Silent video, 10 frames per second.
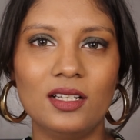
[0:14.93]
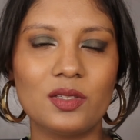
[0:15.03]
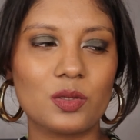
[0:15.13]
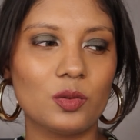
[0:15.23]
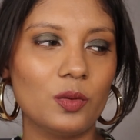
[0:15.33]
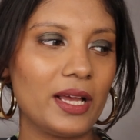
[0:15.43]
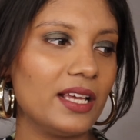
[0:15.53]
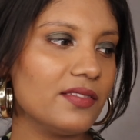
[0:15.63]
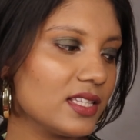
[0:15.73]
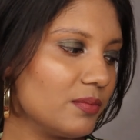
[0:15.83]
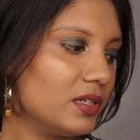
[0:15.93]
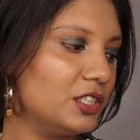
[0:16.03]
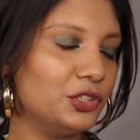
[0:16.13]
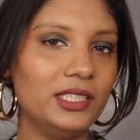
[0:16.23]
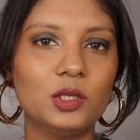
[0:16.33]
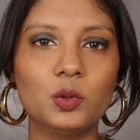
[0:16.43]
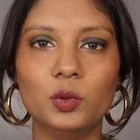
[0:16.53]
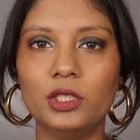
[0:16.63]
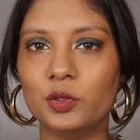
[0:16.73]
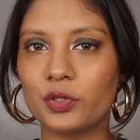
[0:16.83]
So I have some really
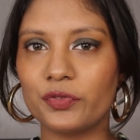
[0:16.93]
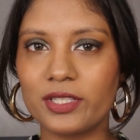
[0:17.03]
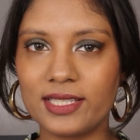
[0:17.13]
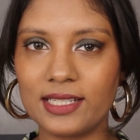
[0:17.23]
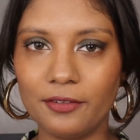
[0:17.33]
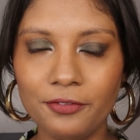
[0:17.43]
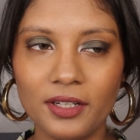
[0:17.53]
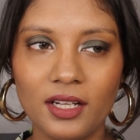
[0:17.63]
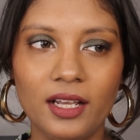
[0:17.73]
cool, useful stuff.